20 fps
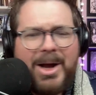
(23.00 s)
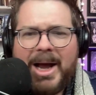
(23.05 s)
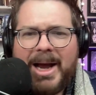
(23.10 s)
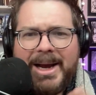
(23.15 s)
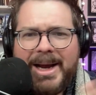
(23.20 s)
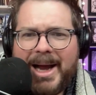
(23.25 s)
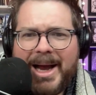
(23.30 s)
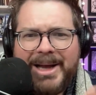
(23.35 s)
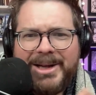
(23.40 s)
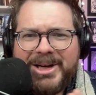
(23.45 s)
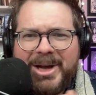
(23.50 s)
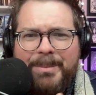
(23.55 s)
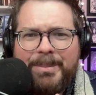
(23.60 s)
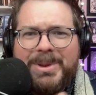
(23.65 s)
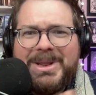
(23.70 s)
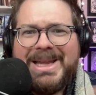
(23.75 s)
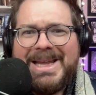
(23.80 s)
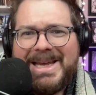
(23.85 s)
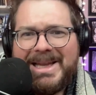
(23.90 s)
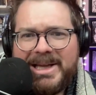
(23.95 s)
I
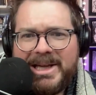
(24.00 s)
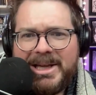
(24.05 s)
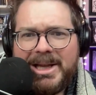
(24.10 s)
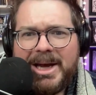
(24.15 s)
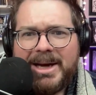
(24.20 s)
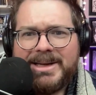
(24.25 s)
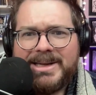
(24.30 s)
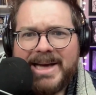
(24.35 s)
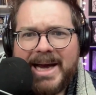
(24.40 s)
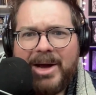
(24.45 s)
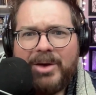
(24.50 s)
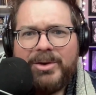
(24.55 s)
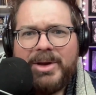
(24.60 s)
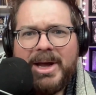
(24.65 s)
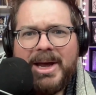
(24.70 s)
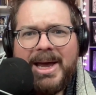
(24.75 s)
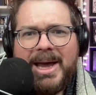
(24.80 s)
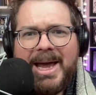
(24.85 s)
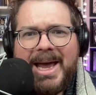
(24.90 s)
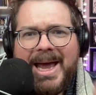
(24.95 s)
completely lucked out
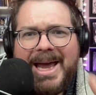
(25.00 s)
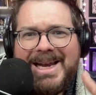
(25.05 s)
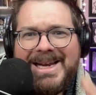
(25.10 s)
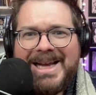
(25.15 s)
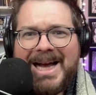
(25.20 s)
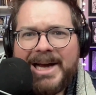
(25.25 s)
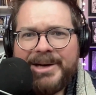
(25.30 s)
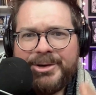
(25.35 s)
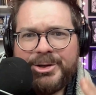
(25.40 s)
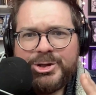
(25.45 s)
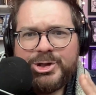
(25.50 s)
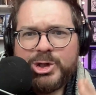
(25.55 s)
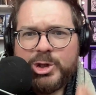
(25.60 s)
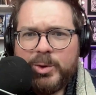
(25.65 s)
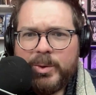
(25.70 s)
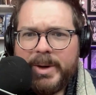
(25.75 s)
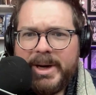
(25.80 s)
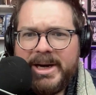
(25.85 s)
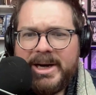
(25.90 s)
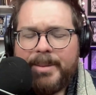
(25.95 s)
and got to
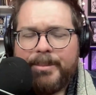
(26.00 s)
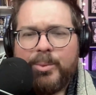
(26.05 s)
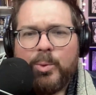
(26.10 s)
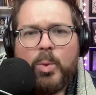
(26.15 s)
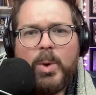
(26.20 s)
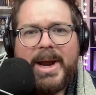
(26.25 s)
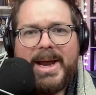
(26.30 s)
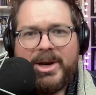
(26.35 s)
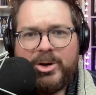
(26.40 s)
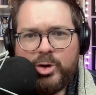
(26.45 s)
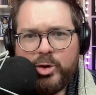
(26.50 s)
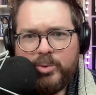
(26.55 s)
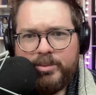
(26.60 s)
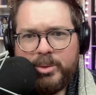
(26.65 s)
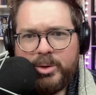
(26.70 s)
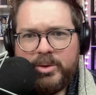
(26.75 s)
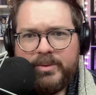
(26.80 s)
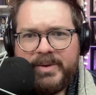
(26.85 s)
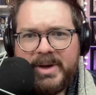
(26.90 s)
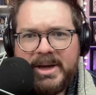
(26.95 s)
screen a brand new
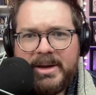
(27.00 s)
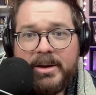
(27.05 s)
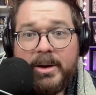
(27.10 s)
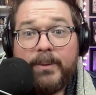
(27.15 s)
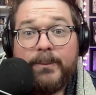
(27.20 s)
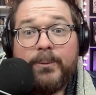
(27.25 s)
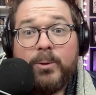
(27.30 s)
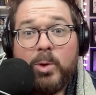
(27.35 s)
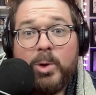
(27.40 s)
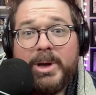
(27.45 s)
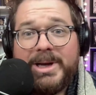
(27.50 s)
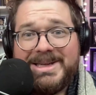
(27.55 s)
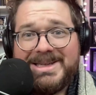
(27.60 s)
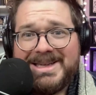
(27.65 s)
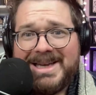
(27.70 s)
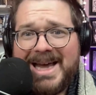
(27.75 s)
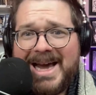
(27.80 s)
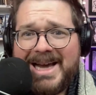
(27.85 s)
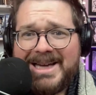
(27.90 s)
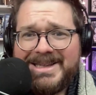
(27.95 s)
movie, Freud's
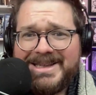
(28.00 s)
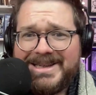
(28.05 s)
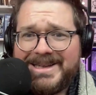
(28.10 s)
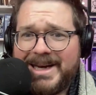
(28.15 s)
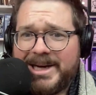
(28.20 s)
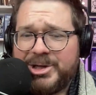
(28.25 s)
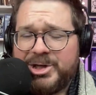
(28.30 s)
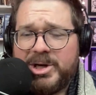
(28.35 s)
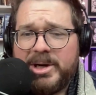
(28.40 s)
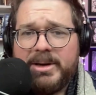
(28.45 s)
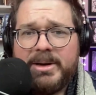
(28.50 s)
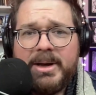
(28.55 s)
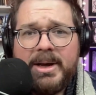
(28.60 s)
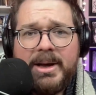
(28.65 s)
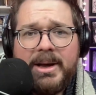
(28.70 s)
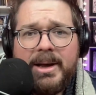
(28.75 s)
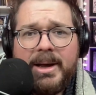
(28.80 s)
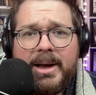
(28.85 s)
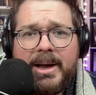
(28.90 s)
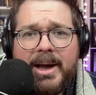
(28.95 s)
Last Session,
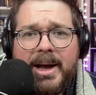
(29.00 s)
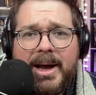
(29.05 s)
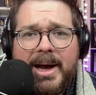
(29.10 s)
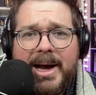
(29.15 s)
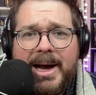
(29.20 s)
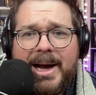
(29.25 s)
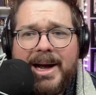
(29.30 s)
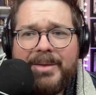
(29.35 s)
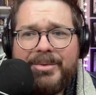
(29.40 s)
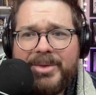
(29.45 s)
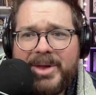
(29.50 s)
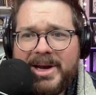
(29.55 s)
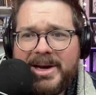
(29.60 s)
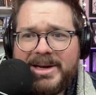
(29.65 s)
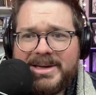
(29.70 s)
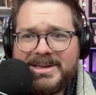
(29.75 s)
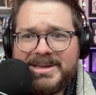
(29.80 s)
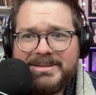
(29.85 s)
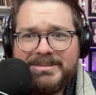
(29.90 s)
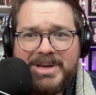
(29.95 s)
that
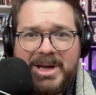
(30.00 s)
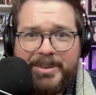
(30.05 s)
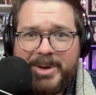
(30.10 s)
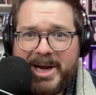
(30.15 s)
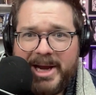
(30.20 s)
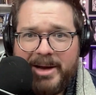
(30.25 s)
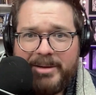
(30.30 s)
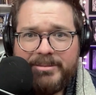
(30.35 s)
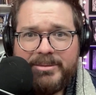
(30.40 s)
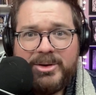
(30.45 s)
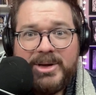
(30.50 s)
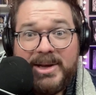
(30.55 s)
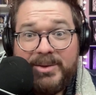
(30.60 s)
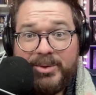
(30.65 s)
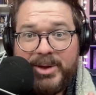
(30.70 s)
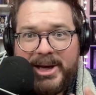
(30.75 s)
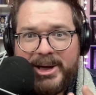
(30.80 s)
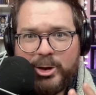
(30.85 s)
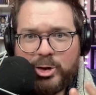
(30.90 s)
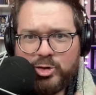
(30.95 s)
is coming out in
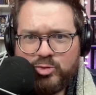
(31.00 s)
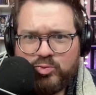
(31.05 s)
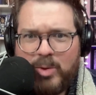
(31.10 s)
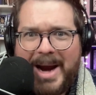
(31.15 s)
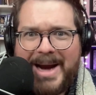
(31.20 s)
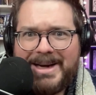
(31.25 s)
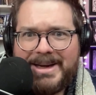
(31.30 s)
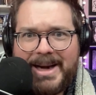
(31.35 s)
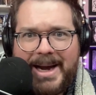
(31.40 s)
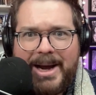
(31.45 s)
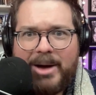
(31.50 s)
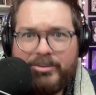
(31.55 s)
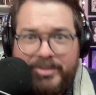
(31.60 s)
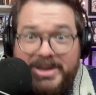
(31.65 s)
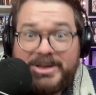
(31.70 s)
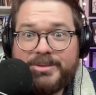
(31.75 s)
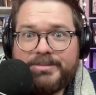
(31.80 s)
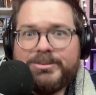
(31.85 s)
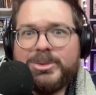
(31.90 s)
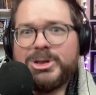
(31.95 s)
theaters right now.
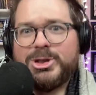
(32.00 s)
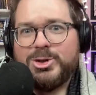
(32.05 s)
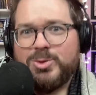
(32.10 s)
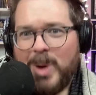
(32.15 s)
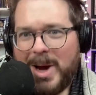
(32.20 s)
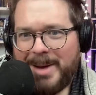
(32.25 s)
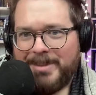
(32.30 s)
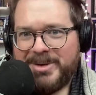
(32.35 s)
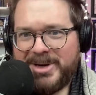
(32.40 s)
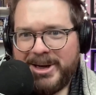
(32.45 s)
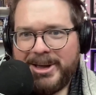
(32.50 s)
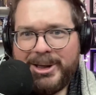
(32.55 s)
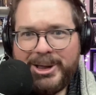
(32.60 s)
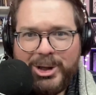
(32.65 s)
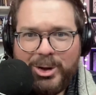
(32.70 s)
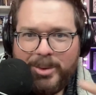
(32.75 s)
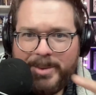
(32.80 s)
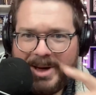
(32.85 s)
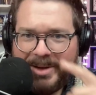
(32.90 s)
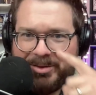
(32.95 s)
Which is why I'm telling
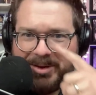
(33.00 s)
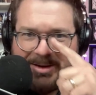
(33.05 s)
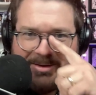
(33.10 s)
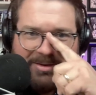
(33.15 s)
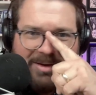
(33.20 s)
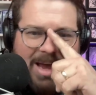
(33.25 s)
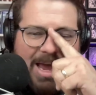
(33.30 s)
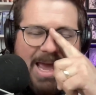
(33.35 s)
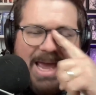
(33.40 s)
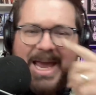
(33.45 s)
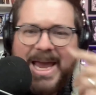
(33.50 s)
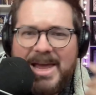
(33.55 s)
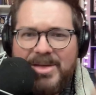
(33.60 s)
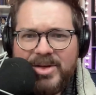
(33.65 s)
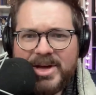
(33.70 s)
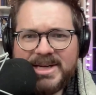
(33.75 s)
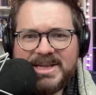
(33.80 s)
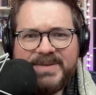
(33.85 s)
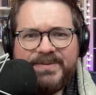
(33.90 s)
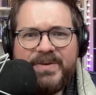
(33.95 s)
you about this. In
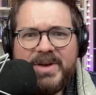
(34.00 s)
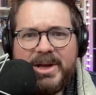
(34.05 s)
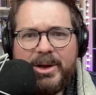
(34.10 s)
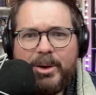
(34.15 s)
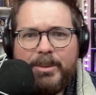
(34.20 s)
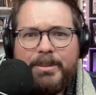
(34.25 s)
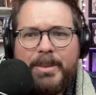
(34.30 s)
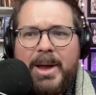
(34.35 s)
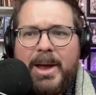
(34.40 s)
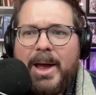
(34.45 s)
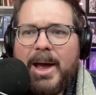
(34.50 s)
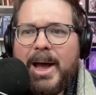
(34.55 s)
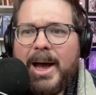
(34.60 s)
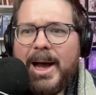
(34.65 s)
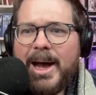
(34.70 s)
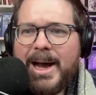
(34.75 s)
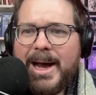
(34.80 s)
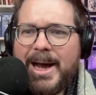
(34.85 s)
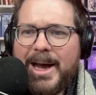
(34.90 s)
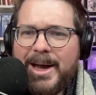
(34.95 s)
this film,
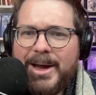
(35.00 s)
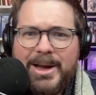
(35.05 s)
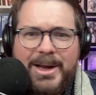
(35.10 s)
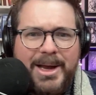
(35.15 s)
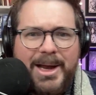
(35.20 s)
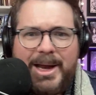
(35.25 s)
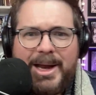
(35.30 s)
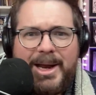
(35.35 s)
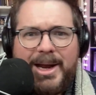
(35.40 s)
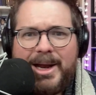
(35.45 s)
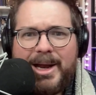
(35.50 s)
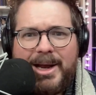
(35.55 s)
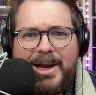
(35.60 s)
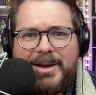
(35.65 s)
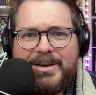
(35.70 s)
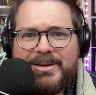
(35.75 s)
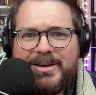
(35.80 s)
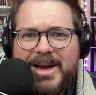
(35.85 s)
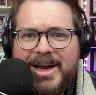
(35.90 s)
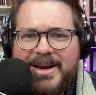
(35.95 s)

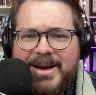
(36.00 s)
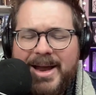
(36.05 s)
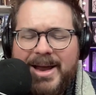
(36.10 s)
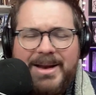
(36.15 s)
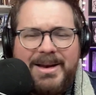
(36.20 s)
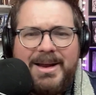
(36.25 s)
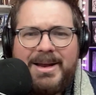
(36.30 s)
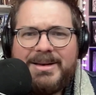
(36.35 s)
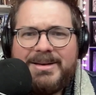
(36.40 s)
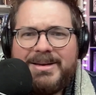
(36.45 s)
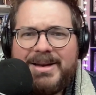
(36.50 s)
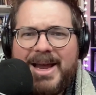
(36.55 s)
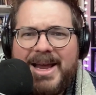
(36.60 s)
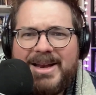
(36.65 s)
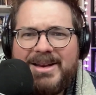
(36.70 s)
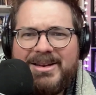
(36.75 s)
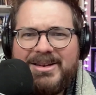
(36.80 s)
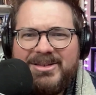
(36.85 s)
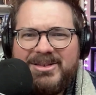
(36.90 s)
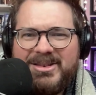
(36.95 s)

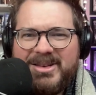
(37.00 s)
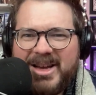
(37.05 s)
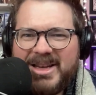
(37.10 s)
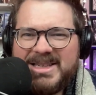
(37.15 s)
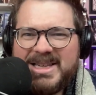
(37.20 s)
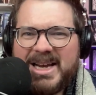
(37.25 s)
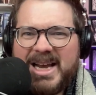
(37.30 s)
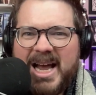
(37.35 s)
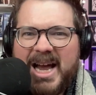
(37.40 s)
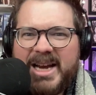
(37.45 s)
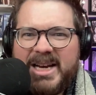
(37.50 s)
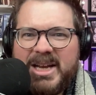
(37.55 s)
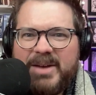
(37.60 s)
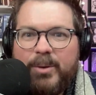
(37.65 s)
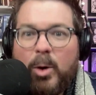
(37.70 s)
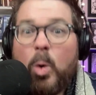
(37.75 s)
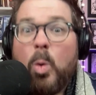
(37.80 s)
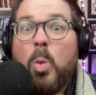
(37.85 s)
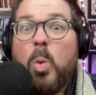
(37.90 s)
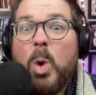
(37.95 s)
it does a kind
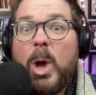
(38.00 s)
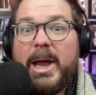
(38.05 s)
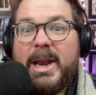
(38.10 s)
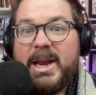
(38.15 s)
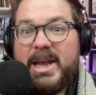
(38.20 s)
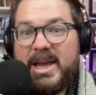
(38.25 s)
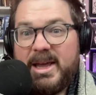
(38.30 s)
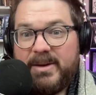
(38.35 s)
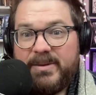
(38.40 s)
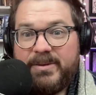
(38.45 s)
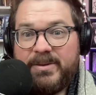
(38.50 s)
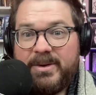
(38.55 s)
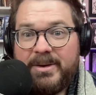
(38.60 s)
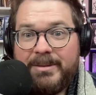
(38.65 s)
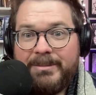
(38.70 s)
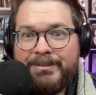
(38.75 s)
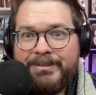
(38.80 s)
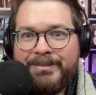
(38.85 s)
of what if.